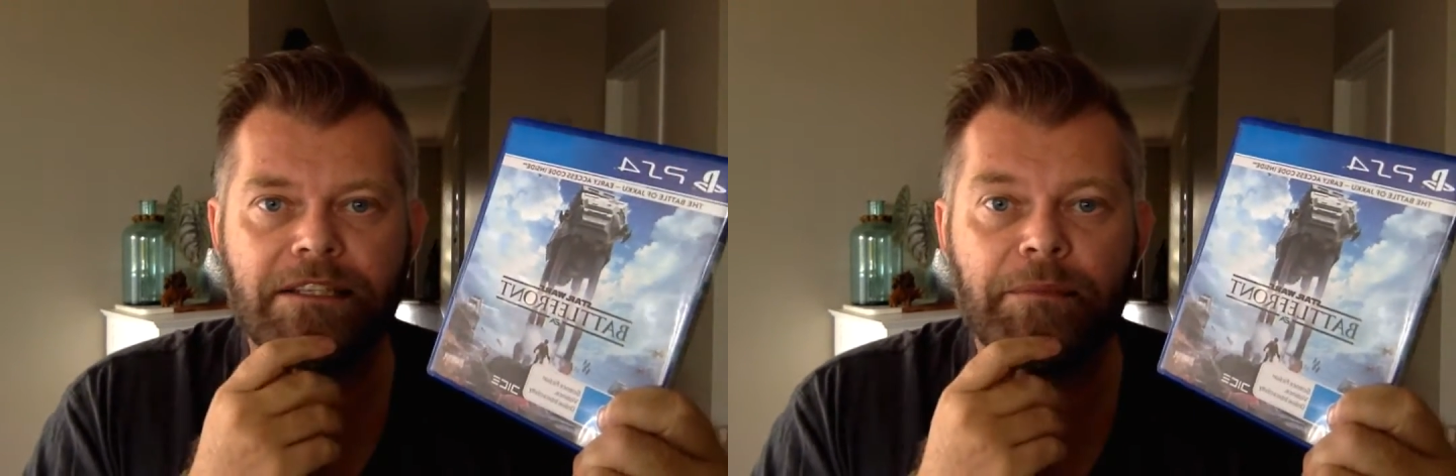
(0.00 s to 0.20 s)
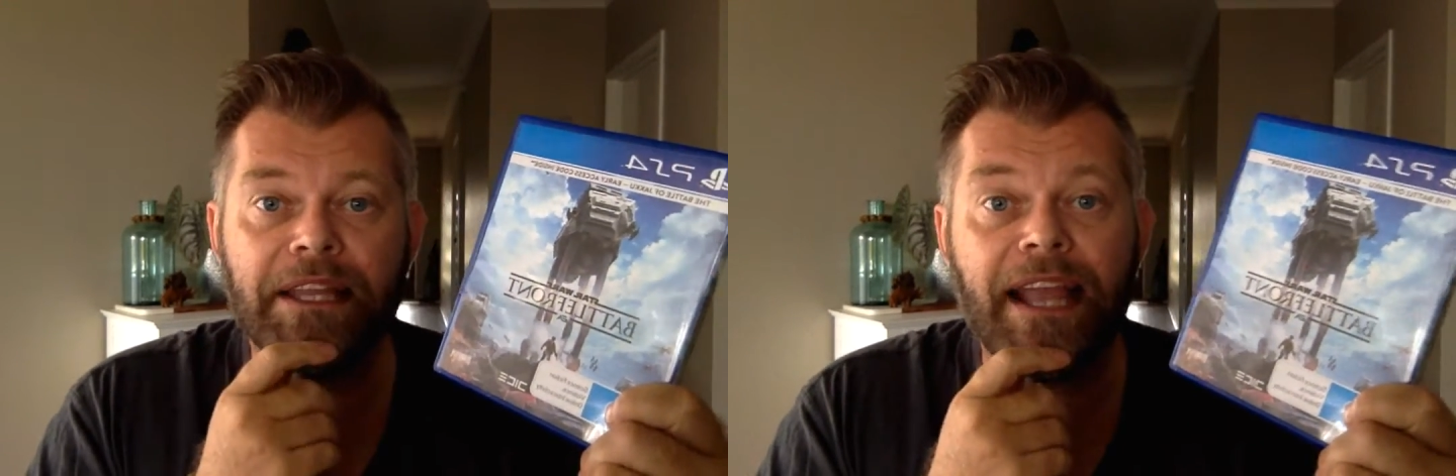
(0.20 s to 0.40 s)

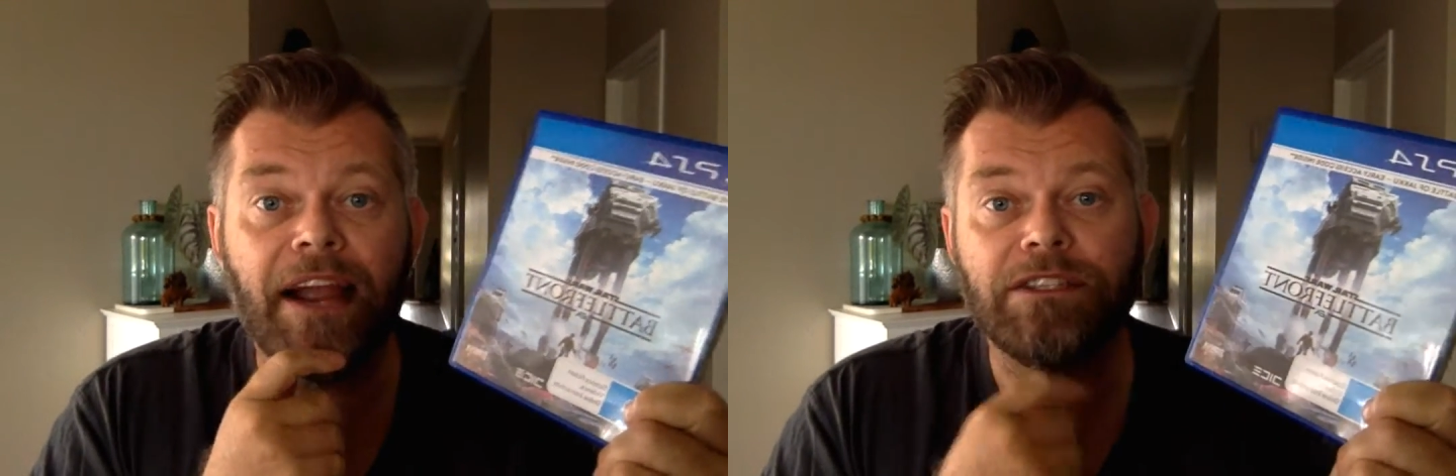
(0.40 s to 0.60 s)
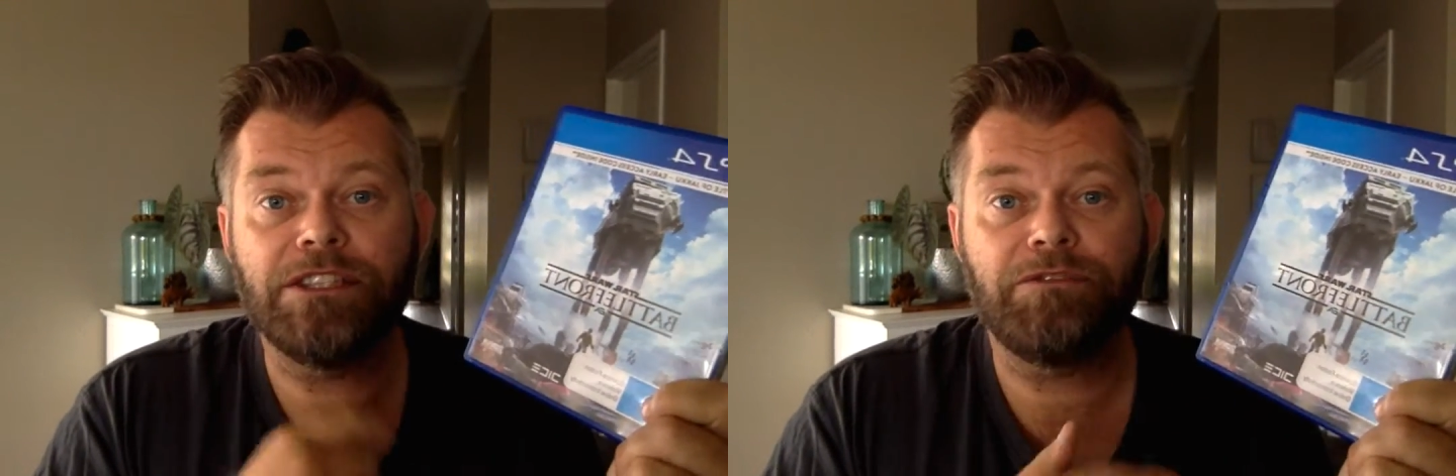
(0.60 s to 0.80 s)
some of the
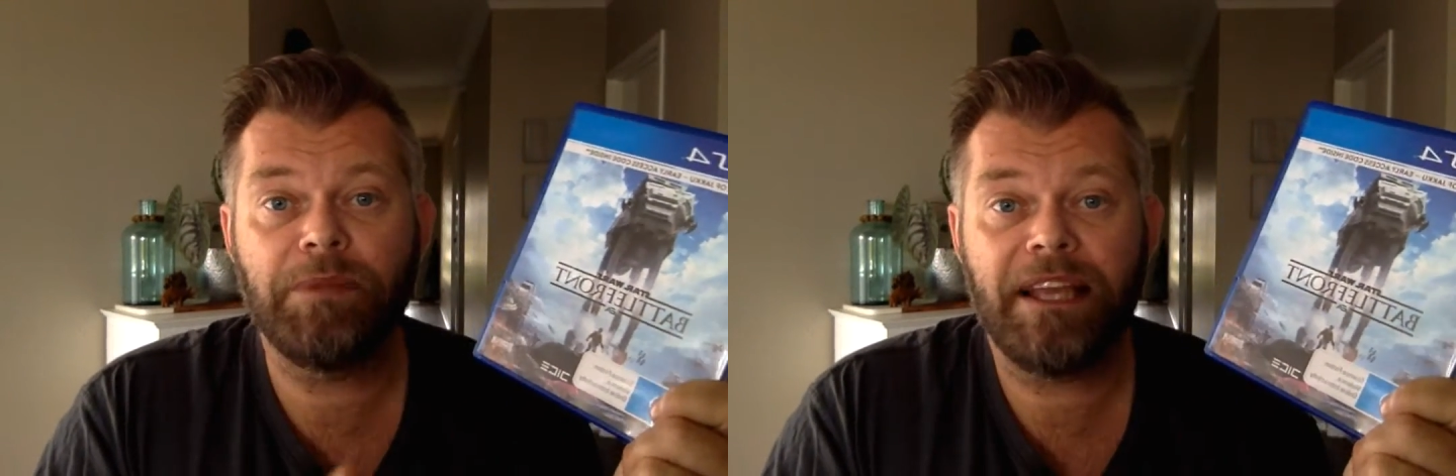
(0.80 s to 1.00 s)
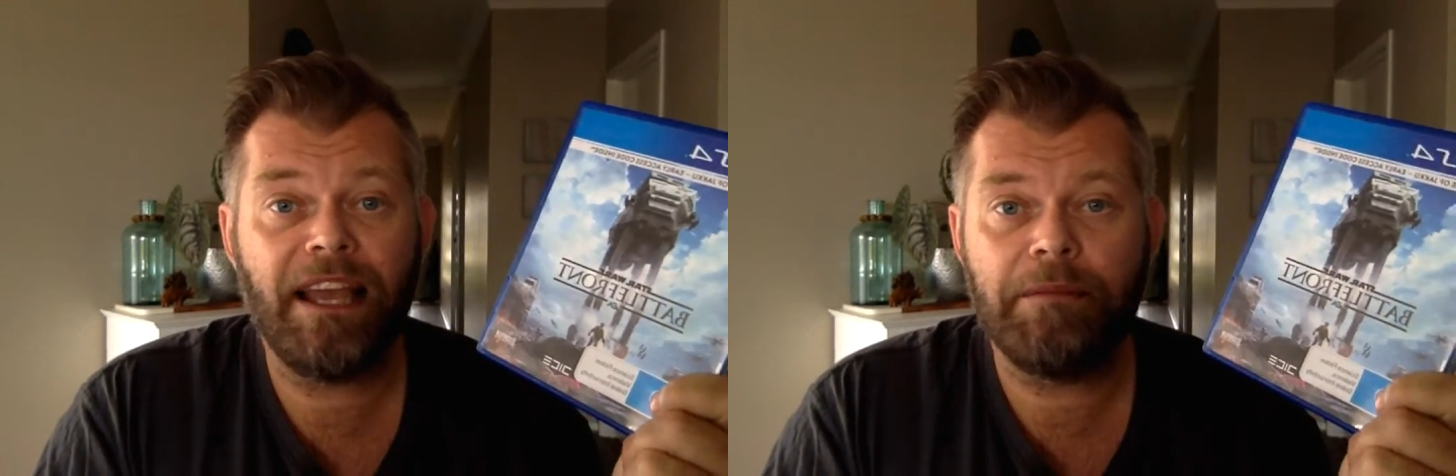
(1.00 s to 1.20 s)
characters from
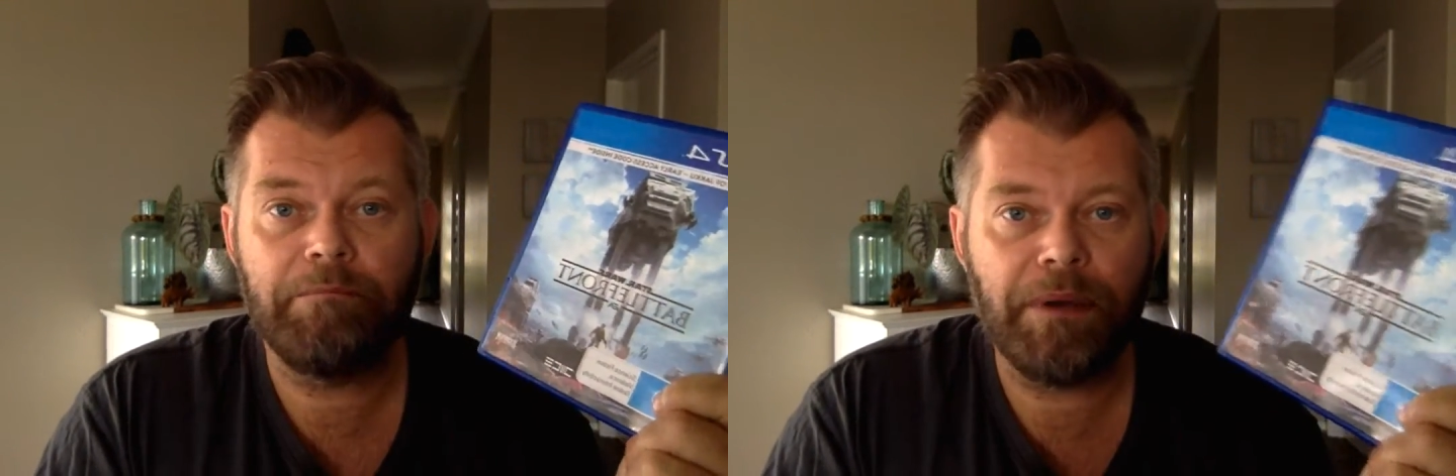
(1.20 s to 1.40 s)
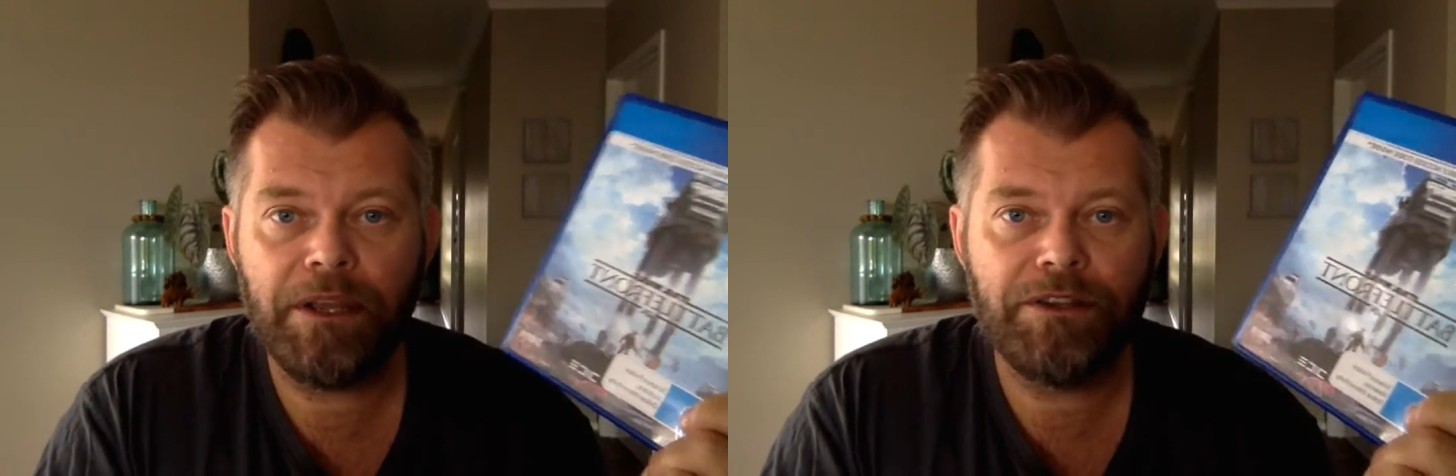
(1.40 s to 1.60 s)
the game,
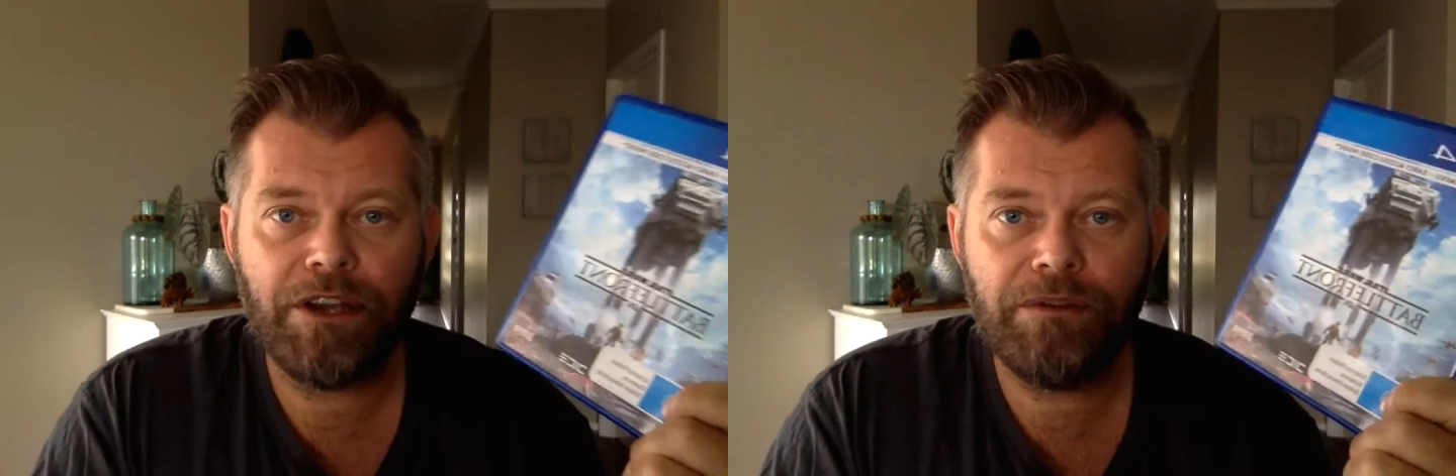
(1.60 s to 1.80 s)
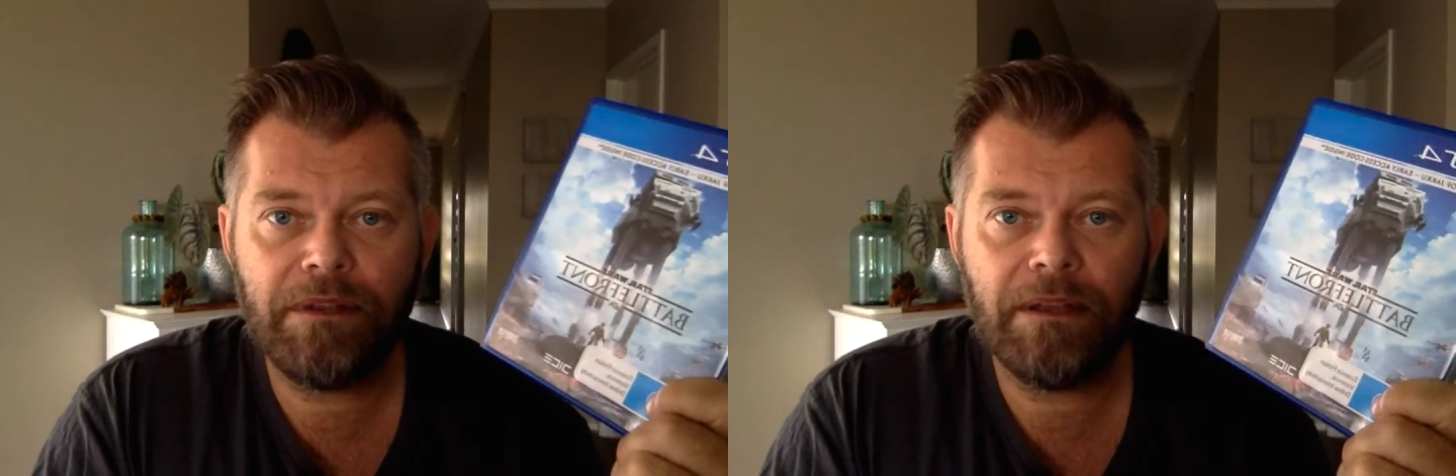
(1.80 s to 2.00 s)
but you
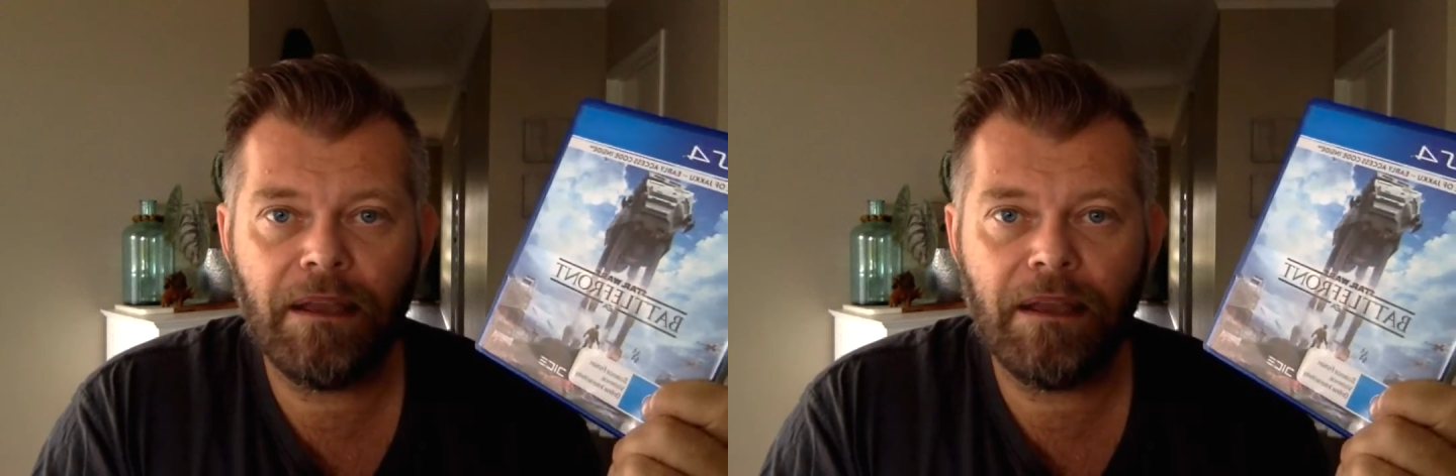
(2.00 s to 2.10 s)
don't,